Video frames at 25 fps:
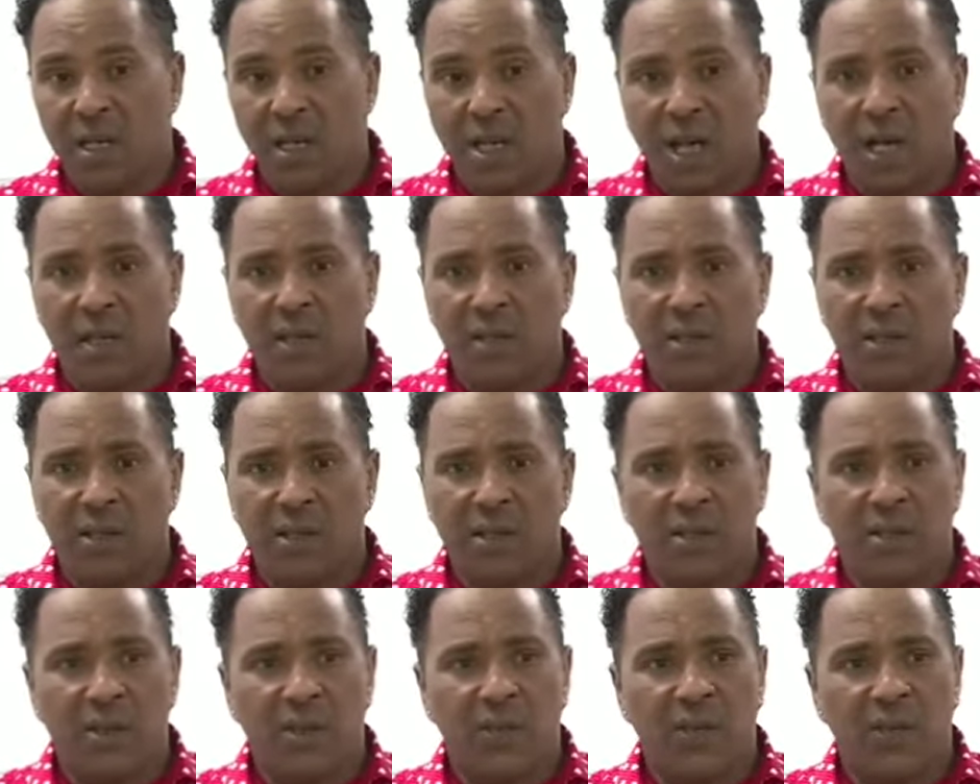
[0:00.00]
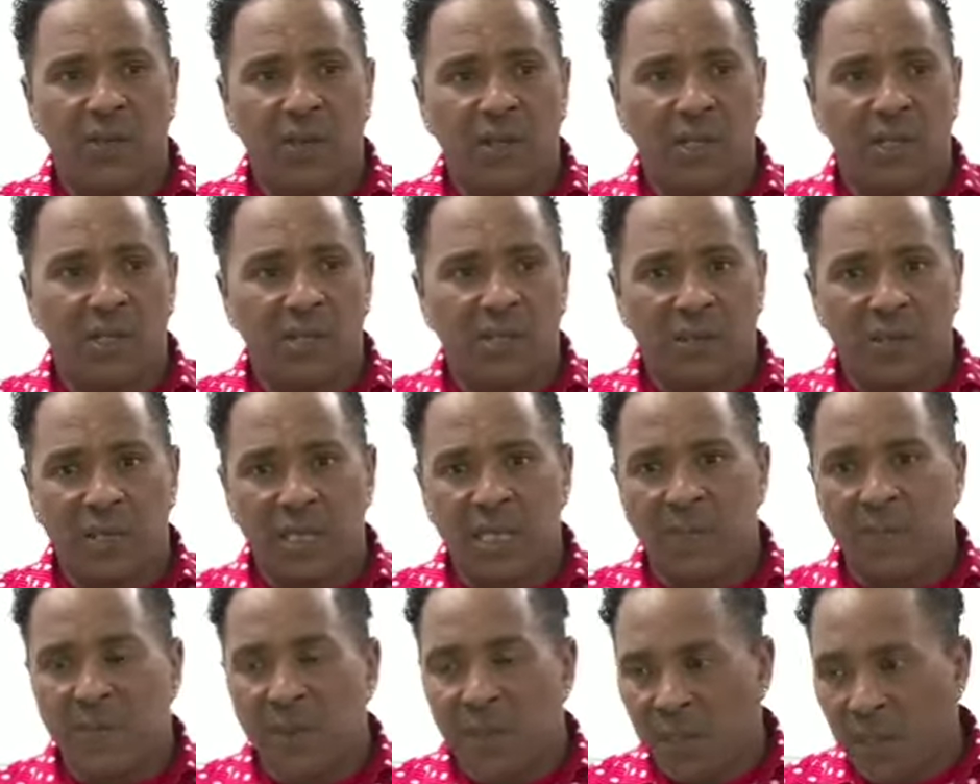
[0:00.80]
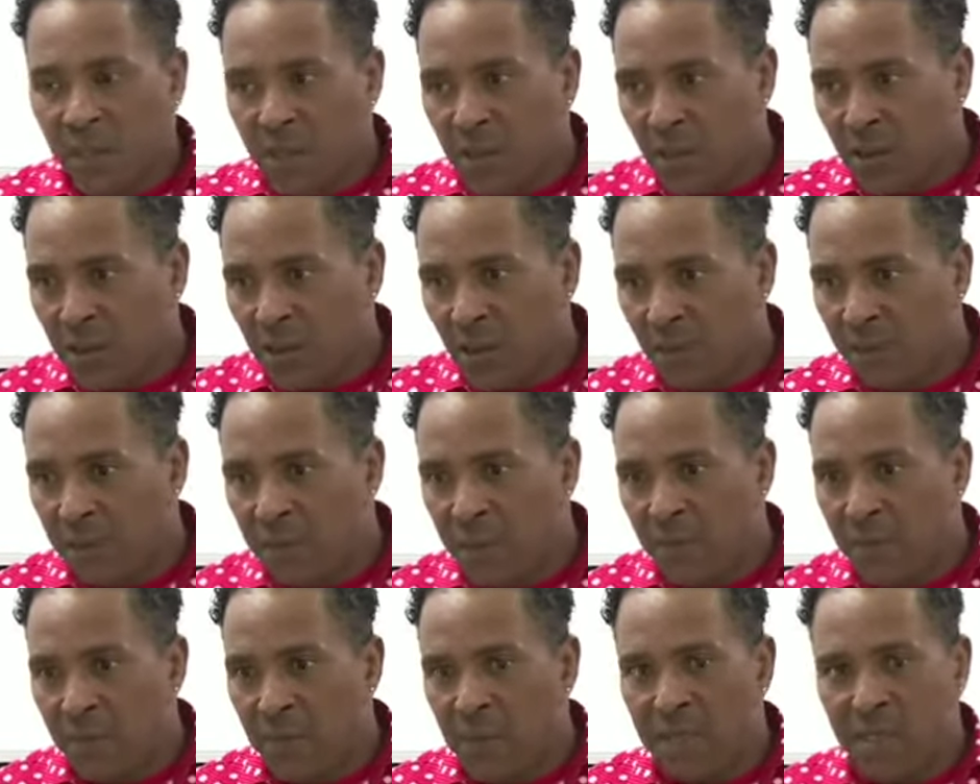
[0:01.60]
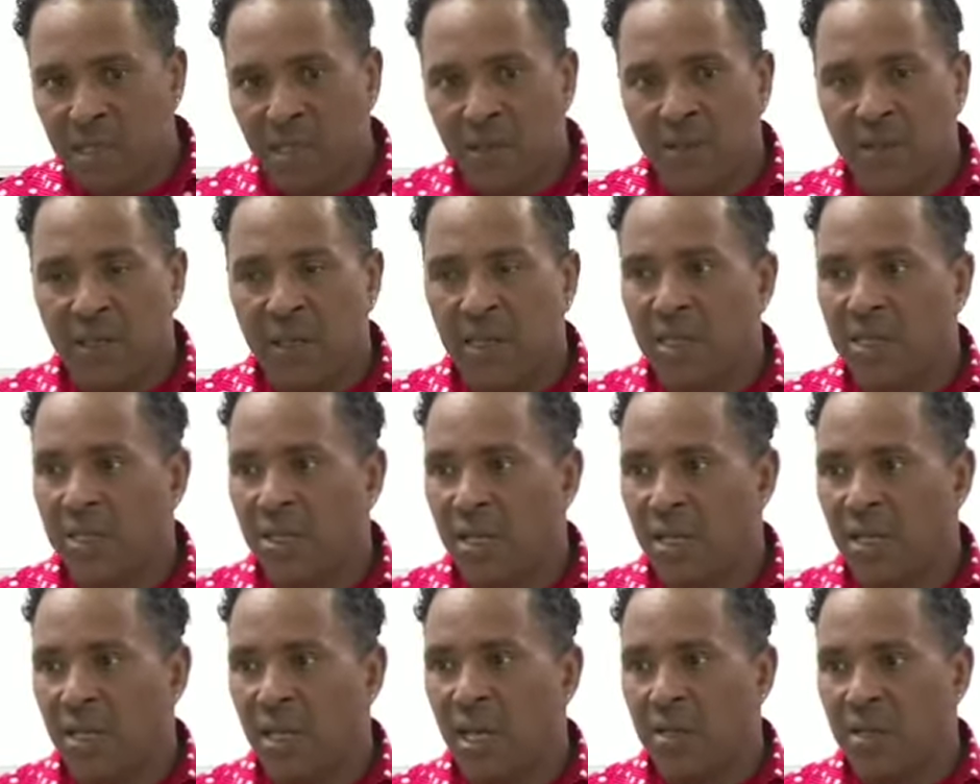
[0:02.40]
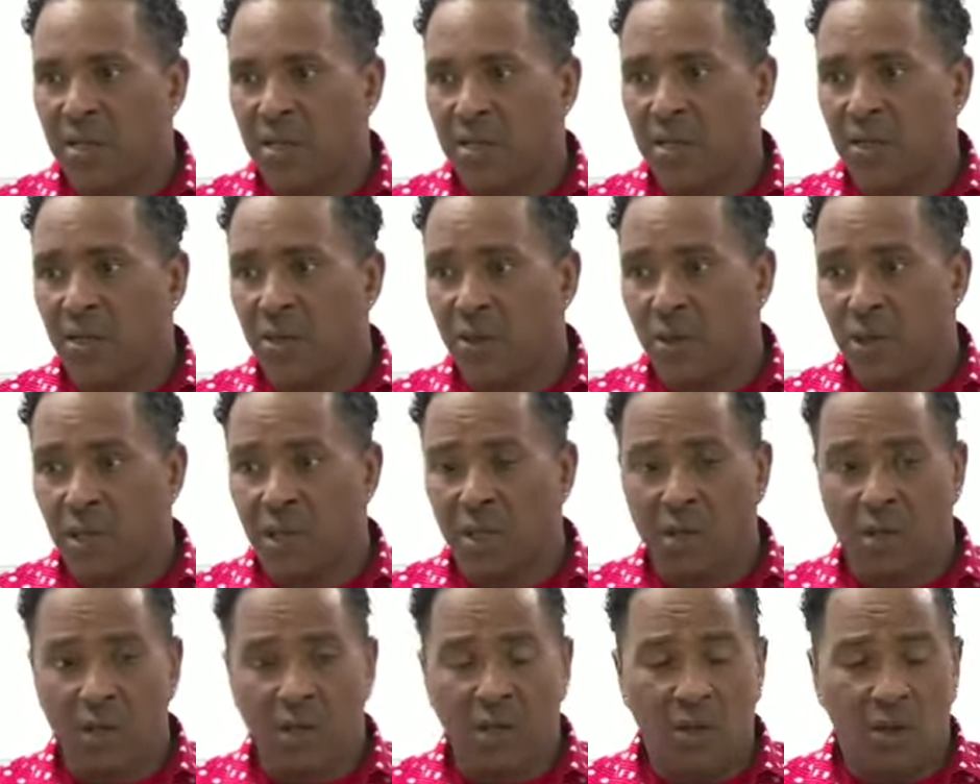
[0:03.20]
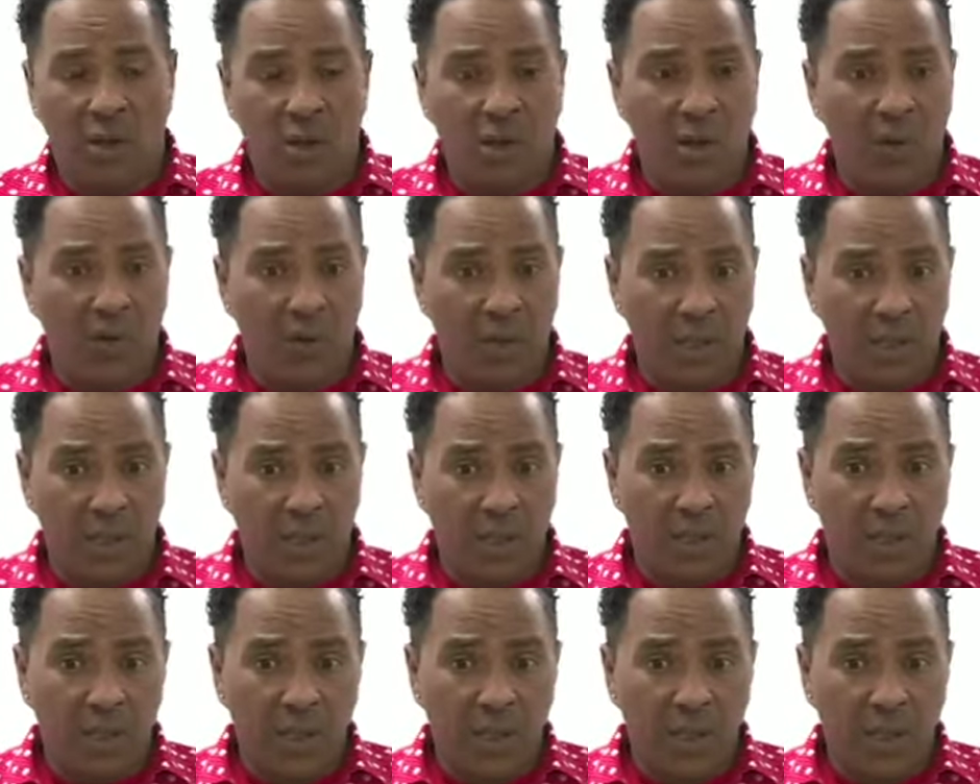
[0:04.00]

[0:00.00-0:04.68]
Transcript: and also, of course, to dispel a lot of the miseducation that is going on out there.